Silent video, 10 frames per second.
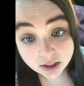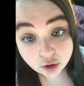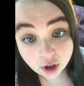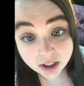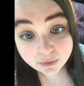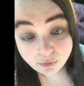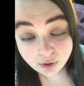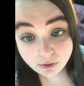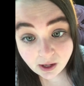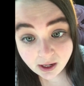a
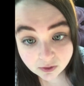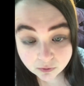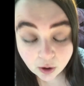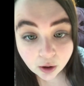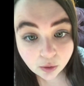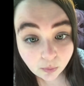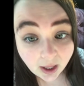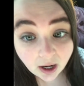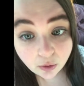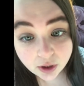stress-free life. Well,
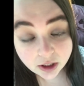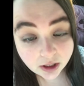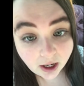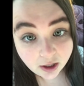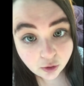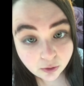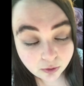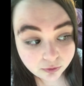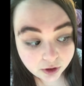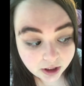how can I go
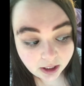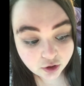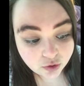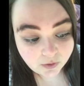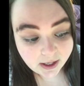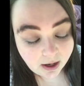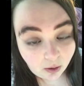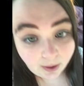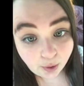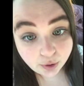for connection right
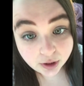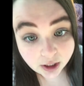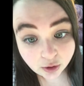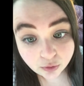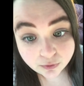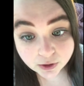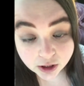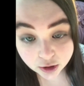now? How can I go for a